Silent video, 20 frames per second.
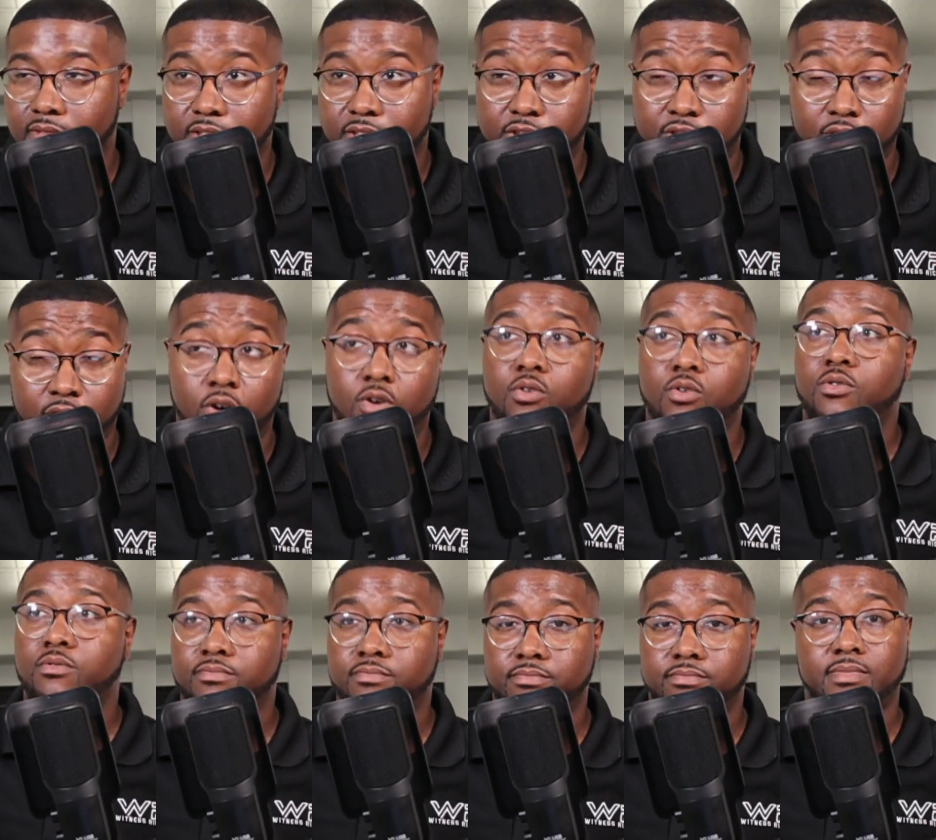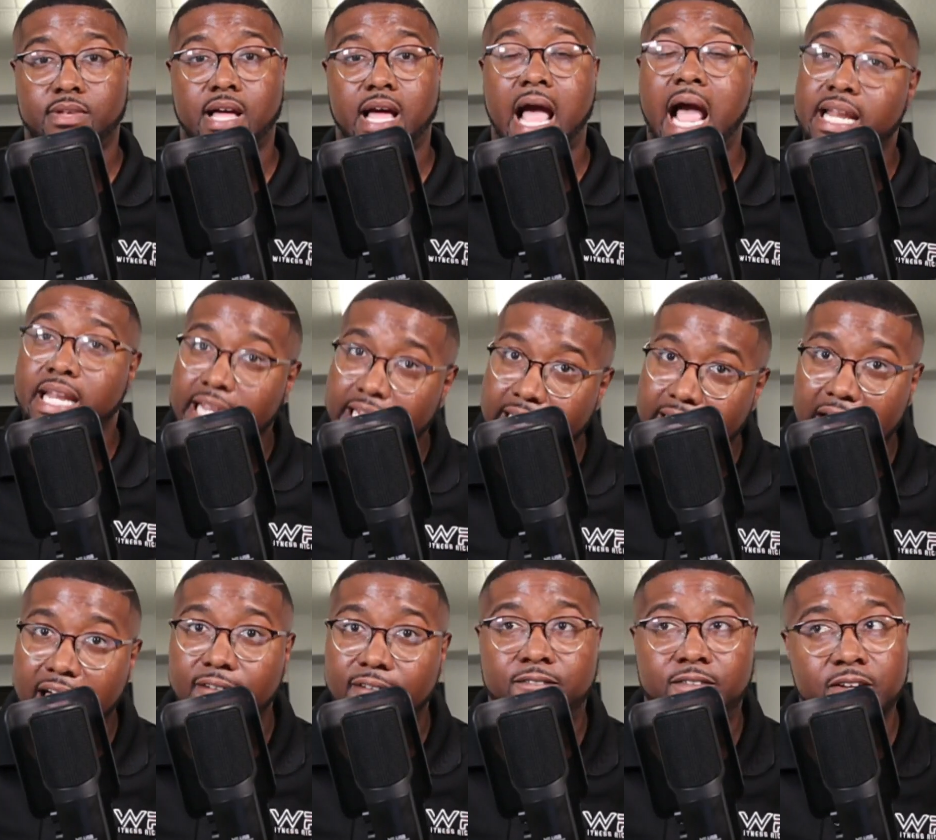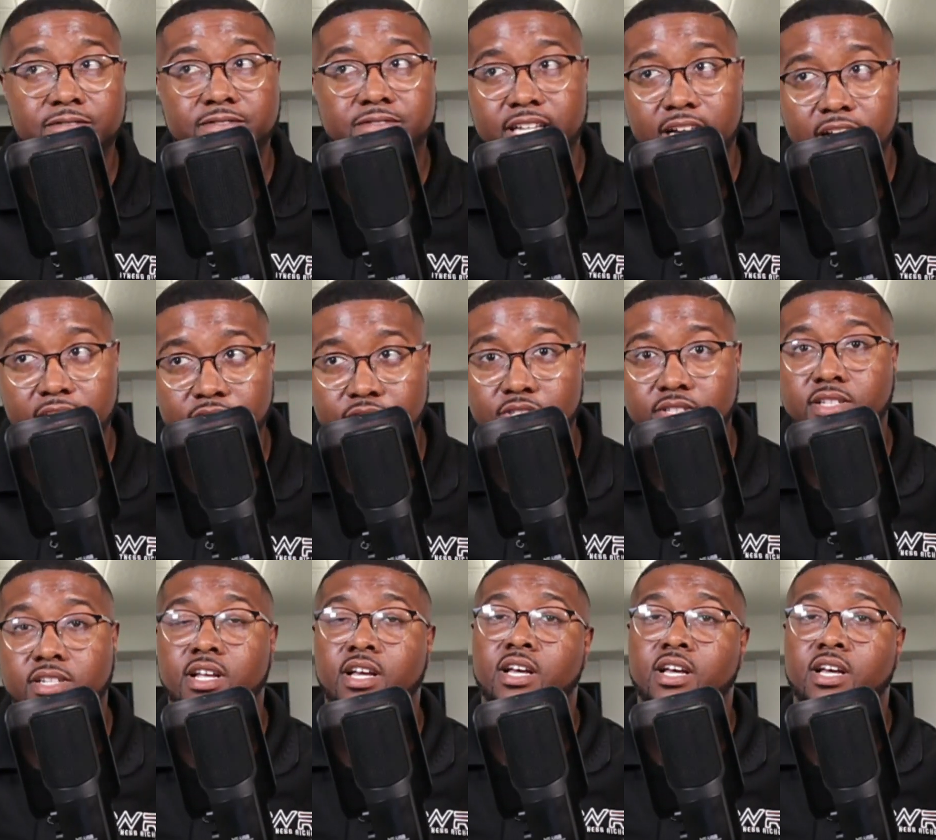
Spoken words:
So I need to have $1,500,